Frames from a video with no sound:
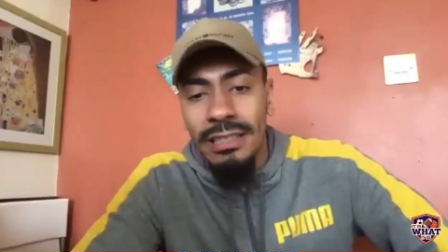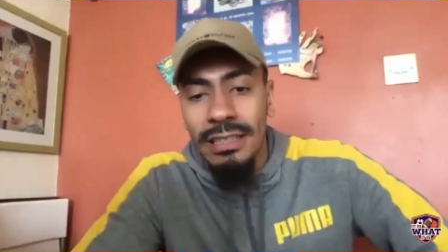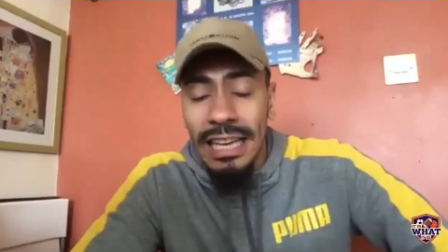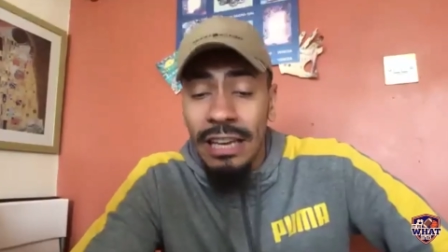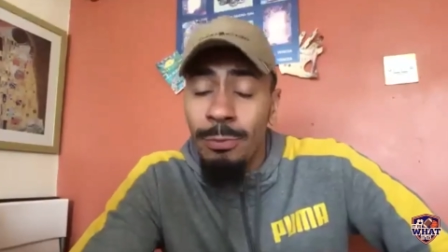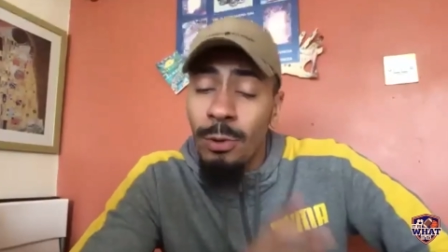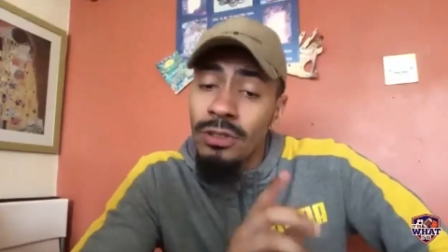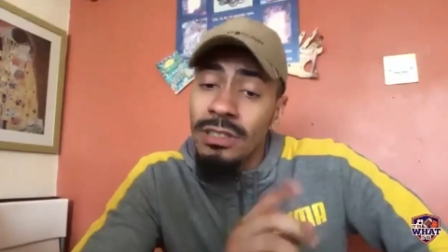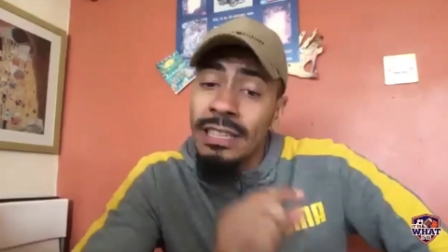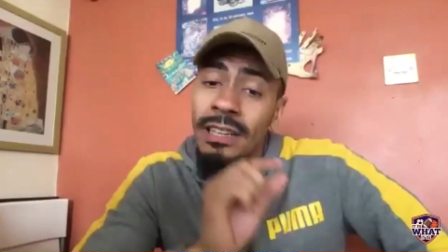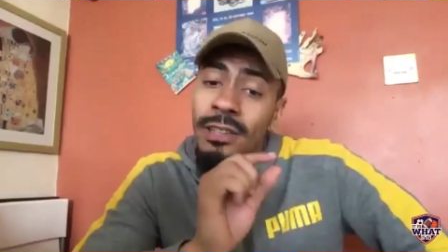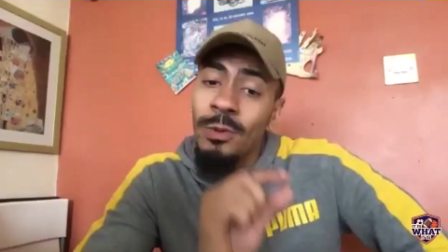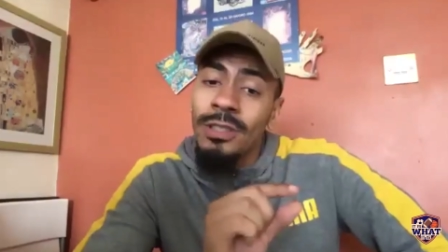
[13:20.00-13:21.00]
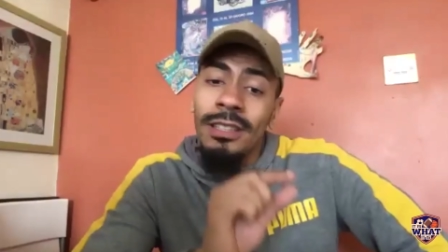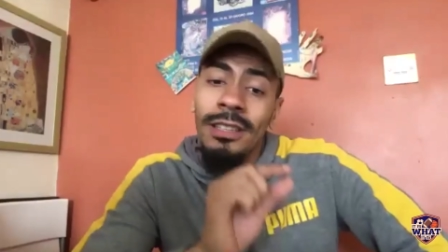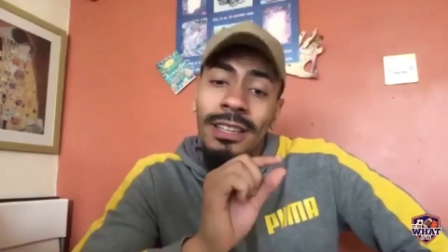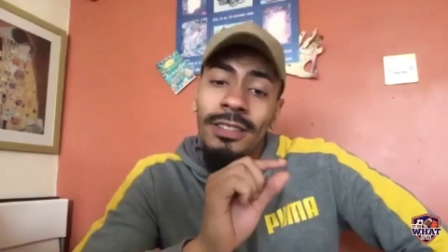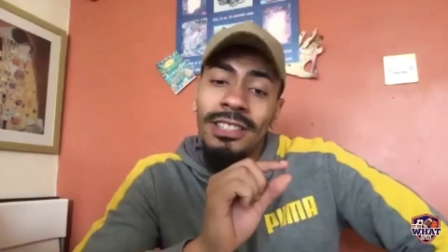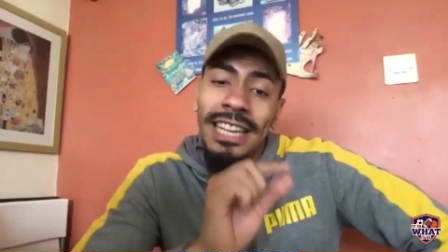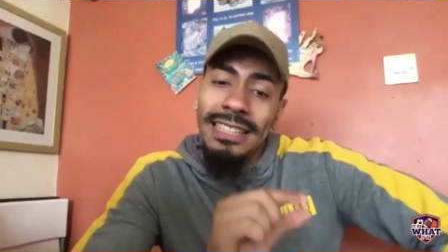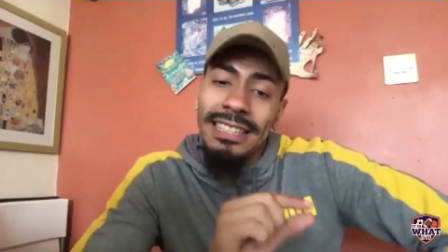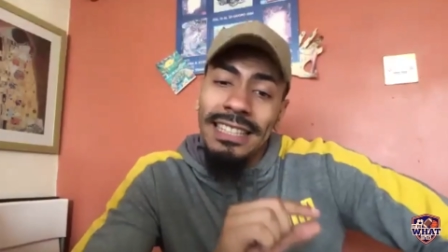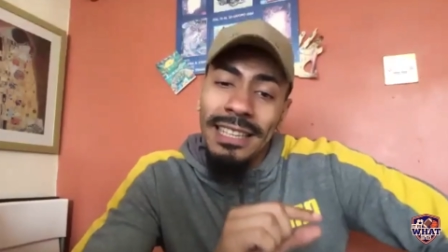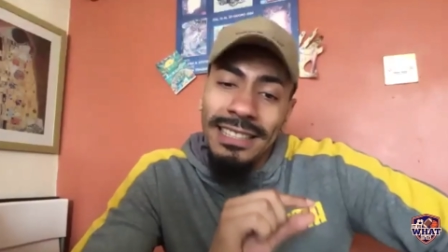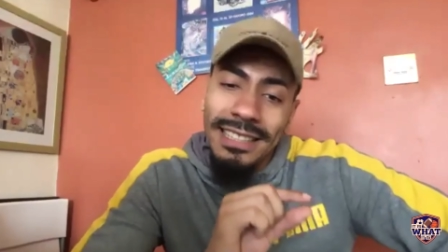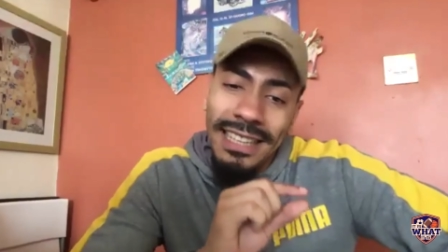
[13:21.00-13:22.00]
if Porzingis wasn't ejected
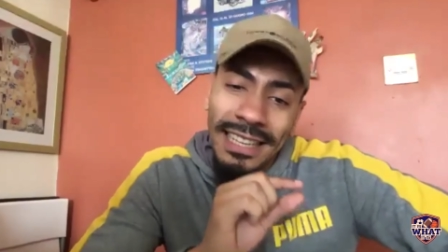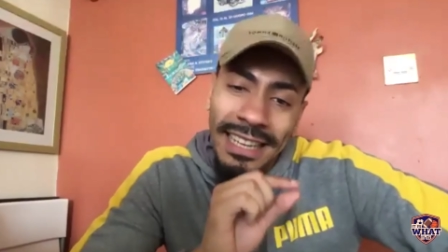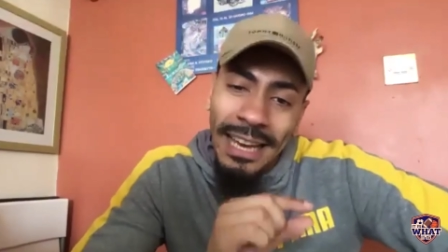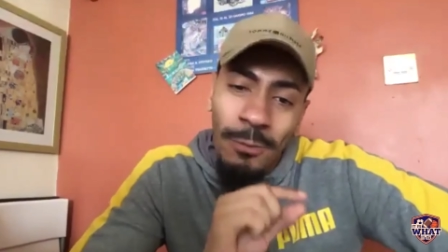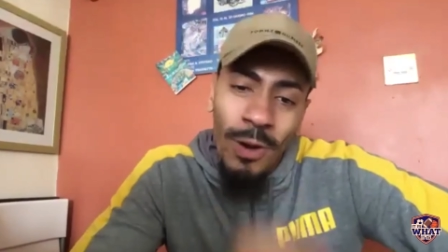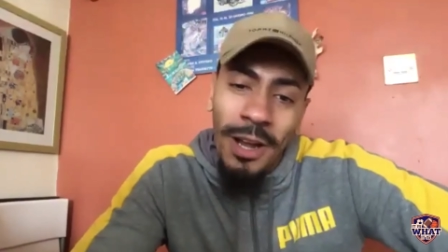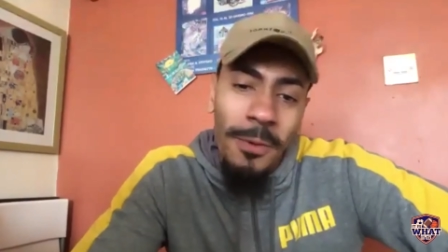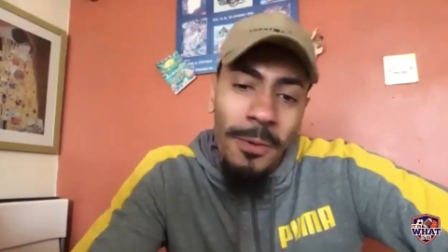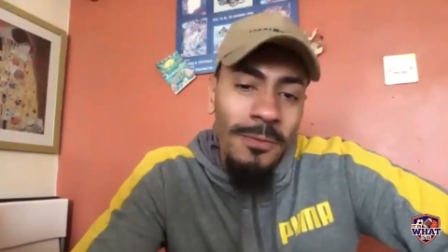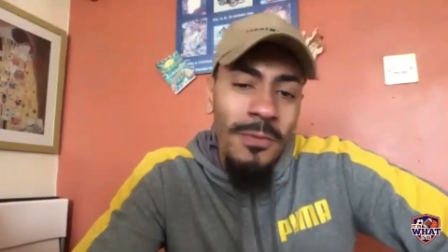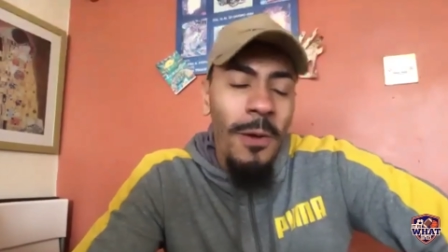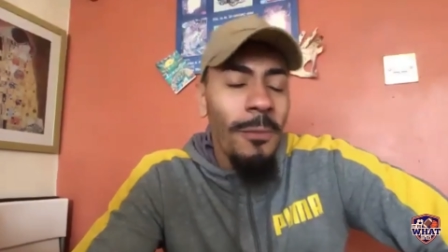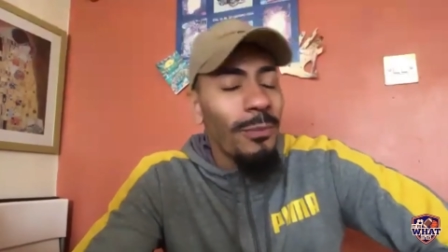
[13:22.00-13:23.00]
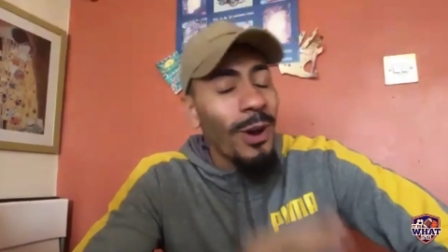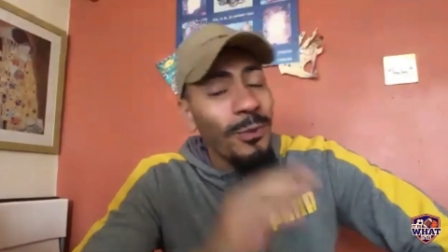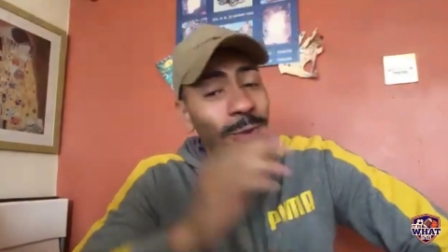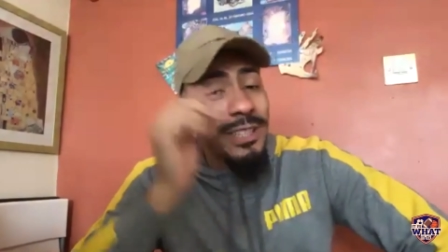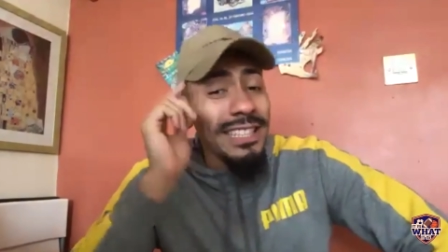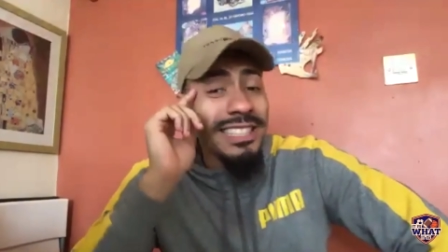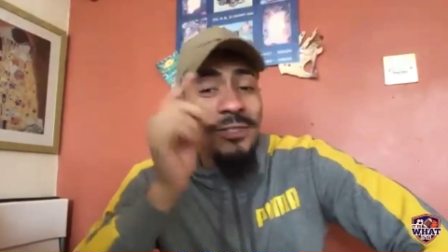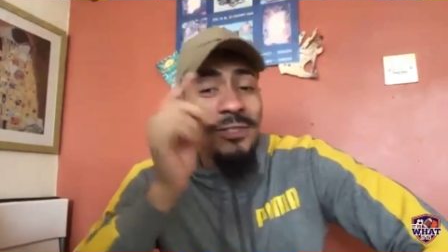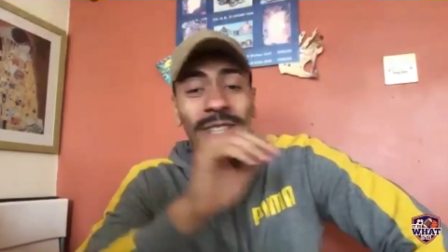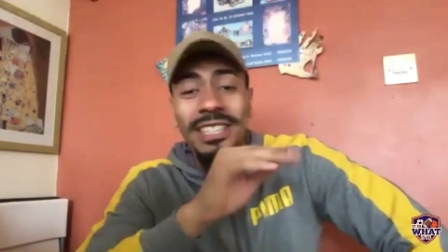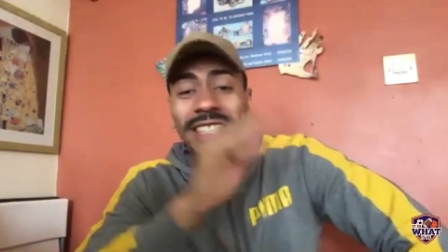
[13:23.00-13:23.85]
in, in game one? But of course, that's something just. Well,